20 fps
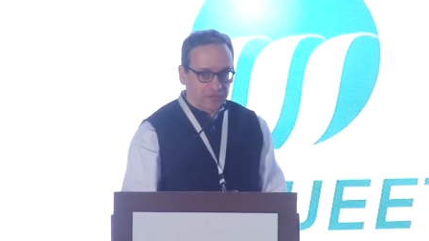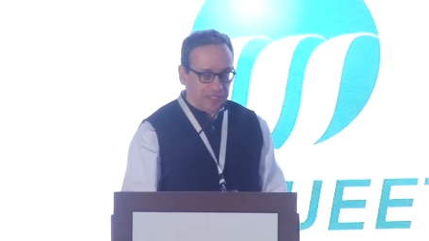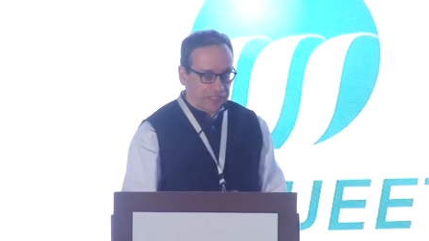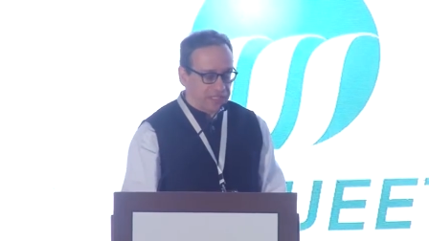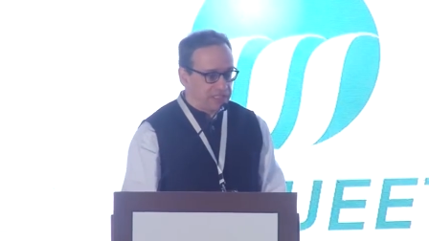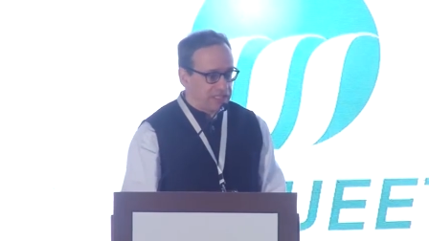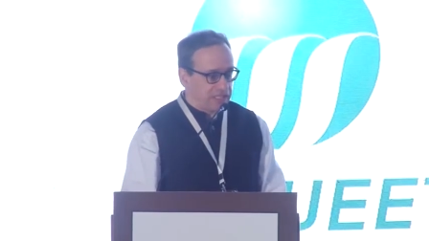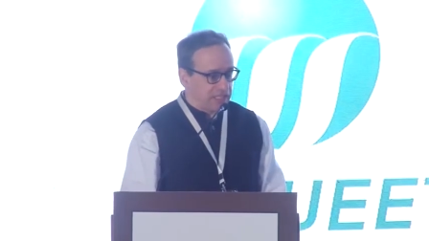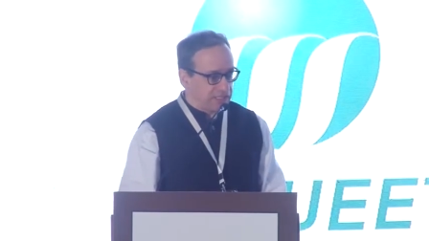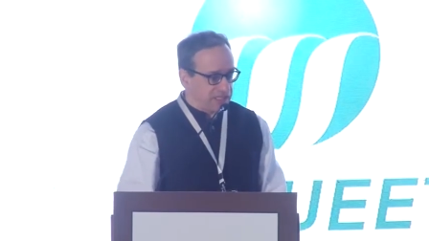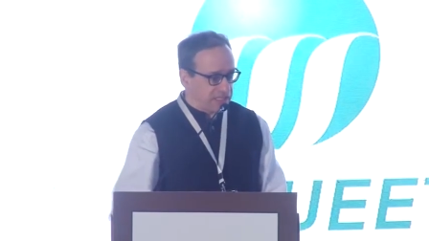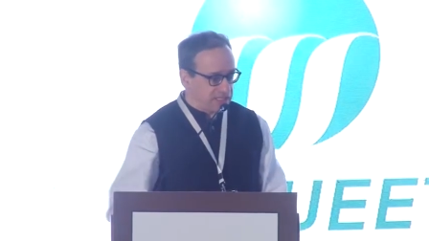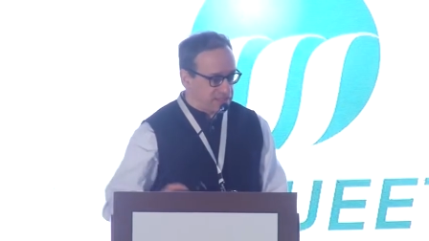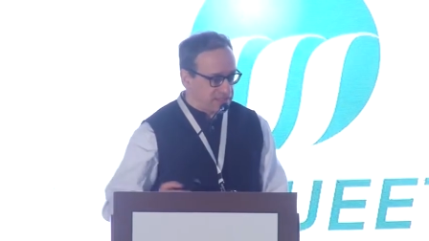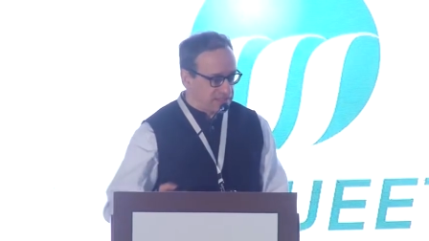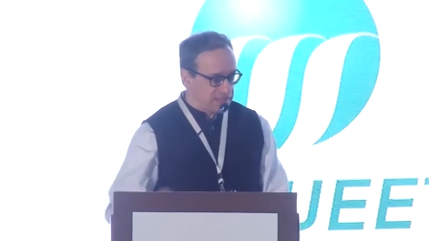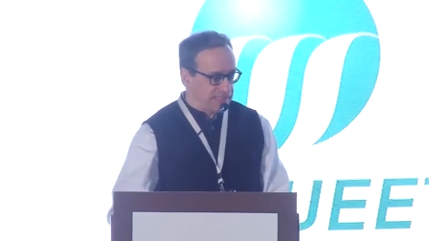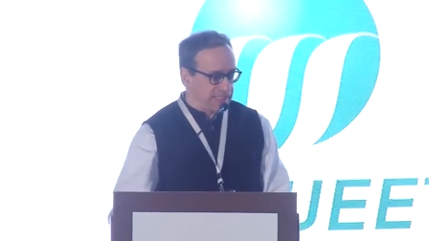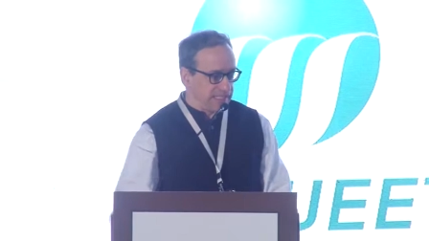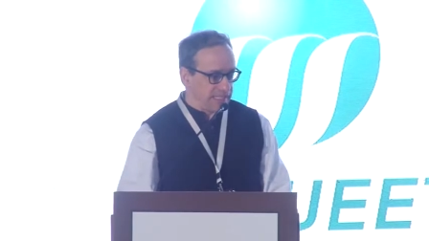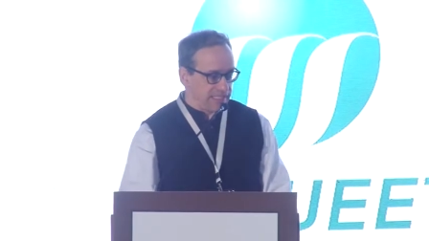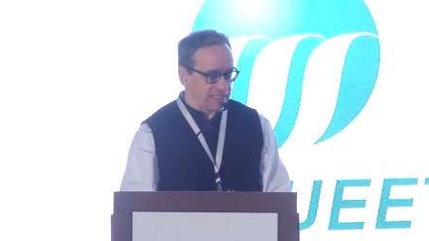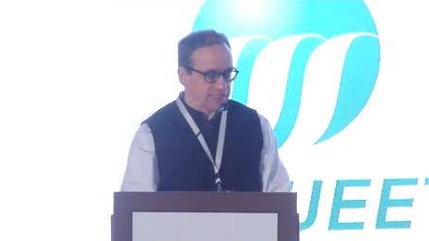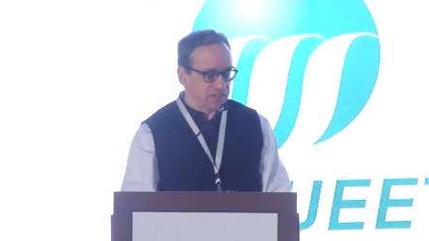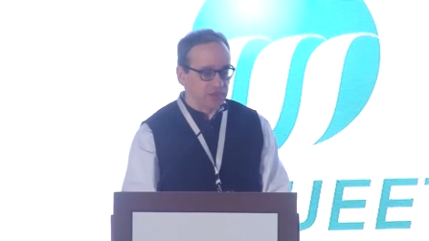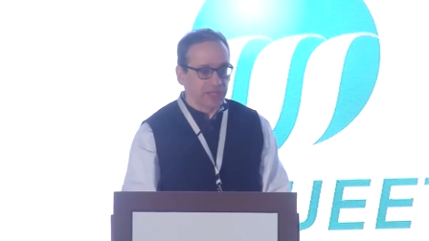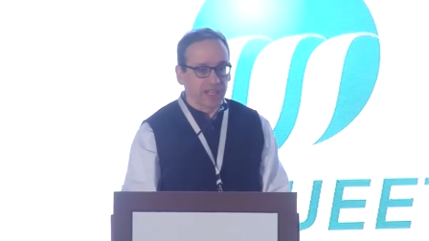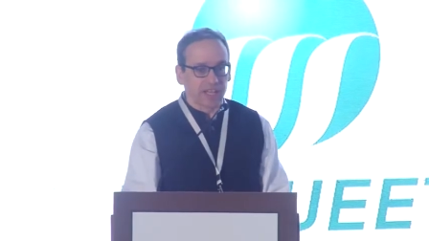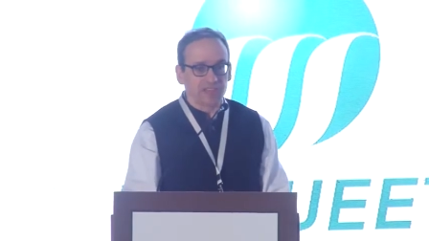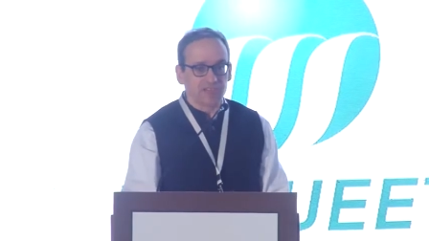India that still has
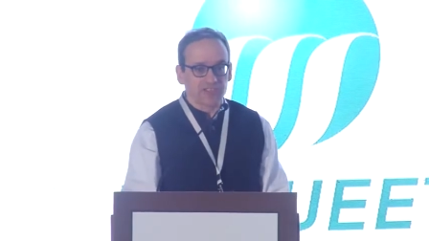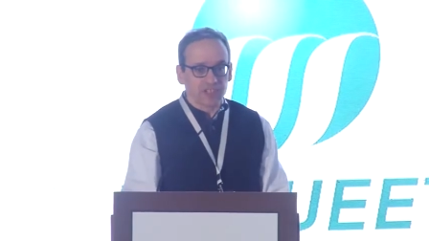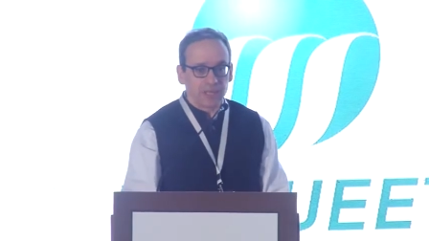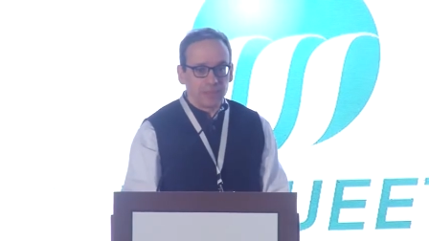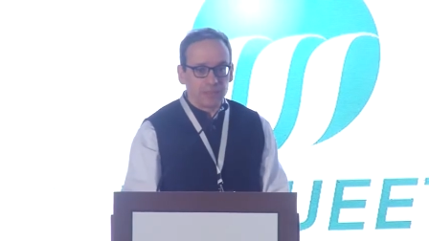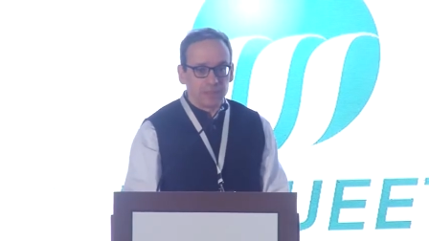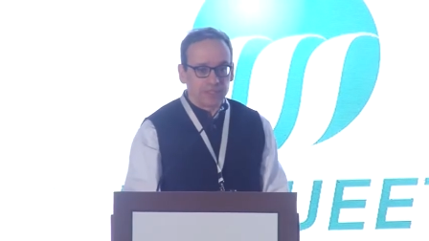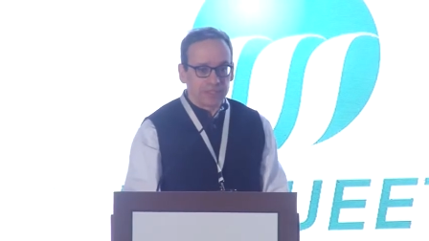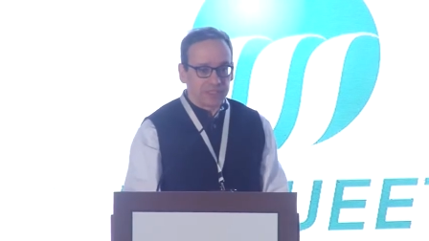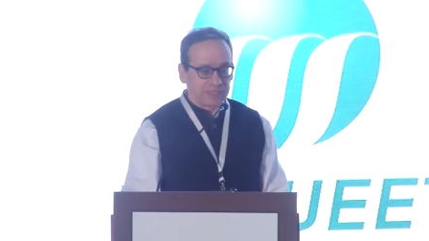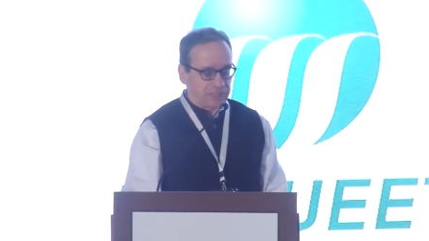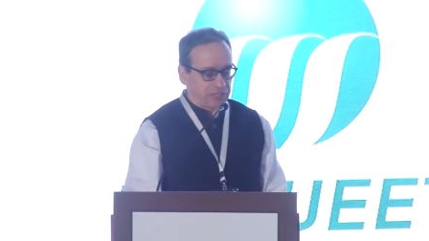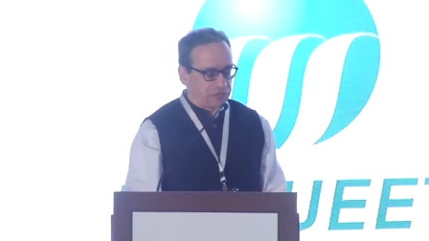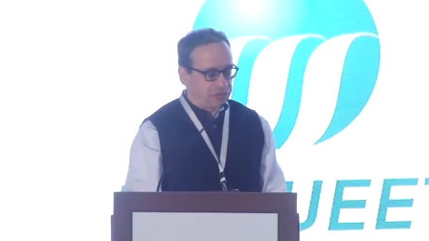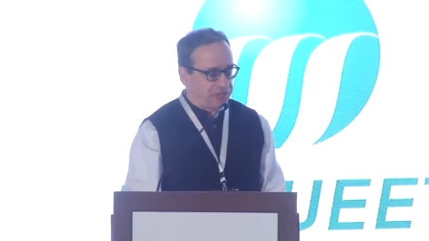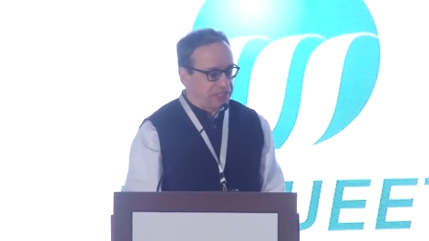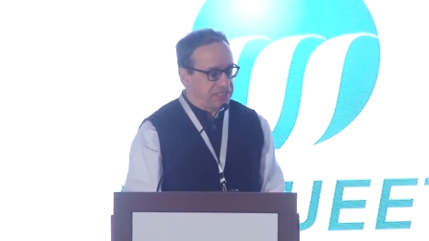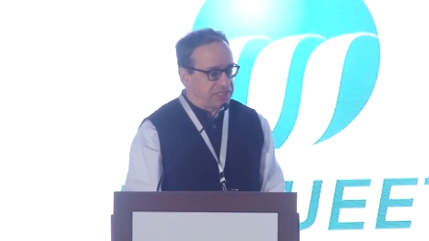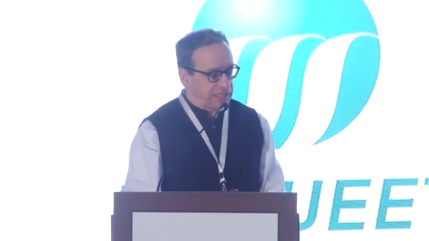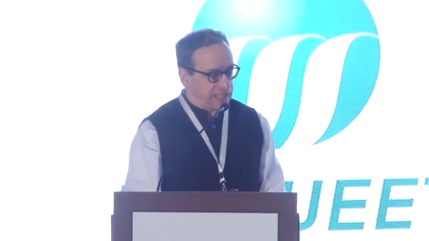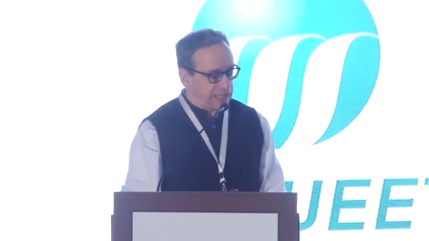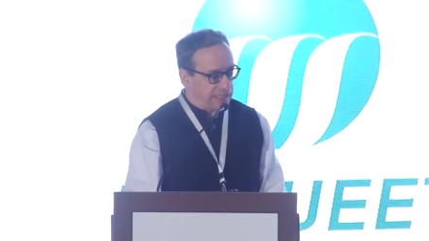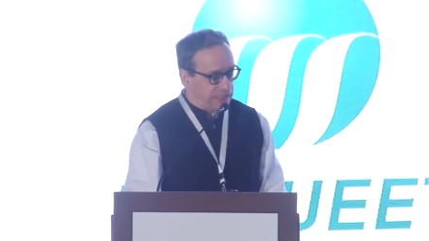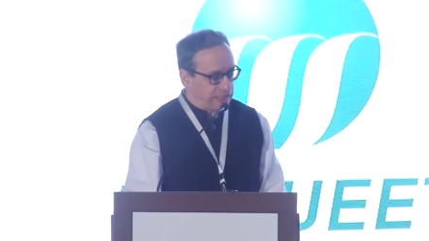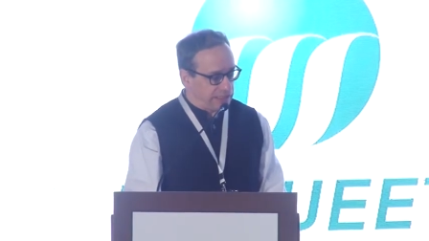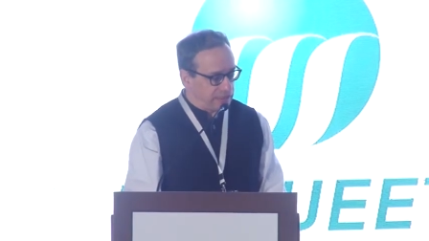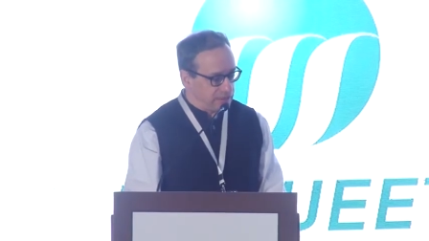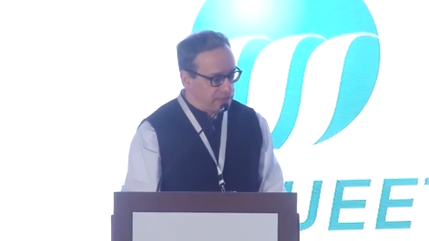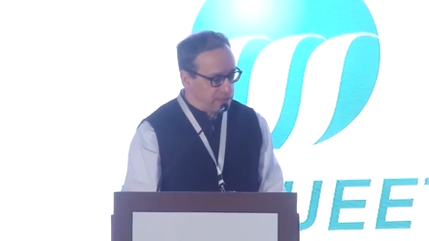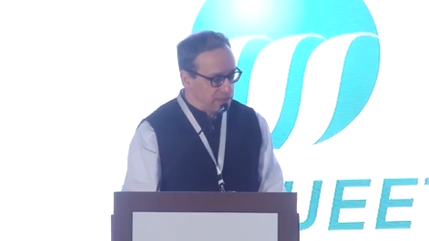to catch up in, in
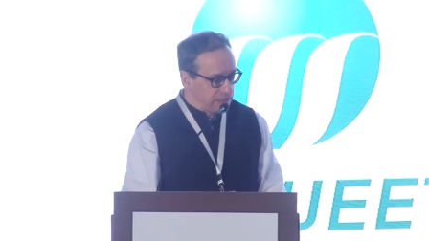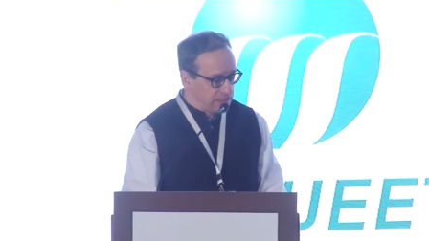retailing